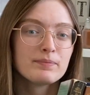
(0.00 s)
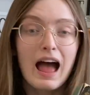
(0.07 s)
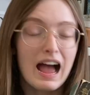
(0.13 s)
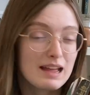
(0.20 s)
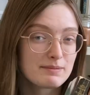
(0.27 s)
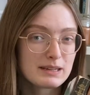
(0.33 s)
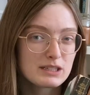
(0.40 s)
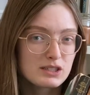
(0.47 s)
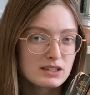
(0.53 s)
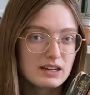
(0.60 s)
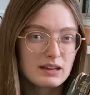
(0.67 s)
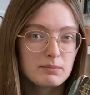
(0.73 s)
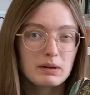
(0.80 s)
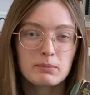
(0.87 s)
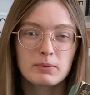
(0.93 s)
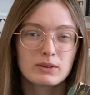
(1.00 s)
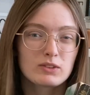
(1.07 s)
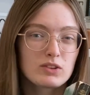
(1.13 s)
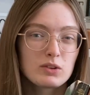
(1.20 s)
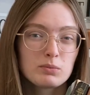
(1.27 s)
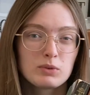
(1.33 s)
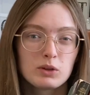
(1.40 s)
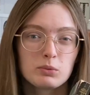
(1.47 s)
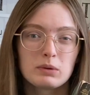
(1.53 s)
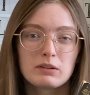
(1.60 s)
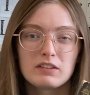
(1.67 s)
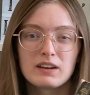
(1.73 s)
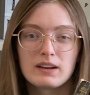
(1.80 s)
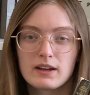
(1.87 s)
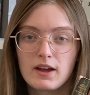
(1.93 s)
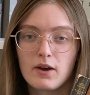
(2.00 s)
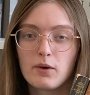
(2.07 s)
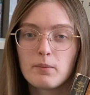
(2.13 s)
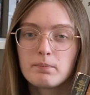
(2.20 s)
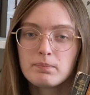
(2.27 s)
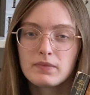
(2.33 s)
I mentioned it in my booktube newbie video